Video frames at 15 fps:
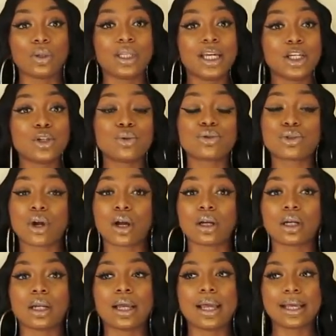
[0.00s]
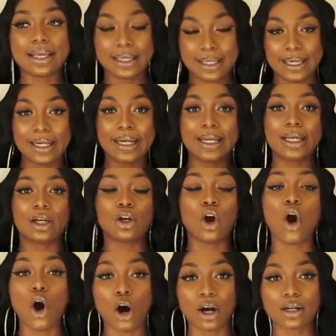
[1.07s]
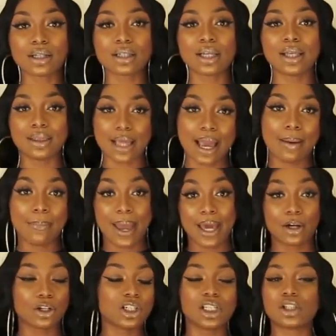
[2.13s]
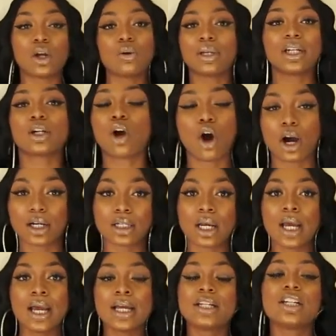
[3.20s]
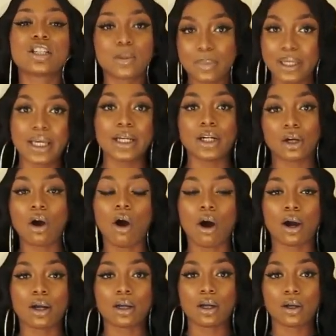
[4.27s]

Then you start getting cards in that manner. Just don't get a card just to be getting a card,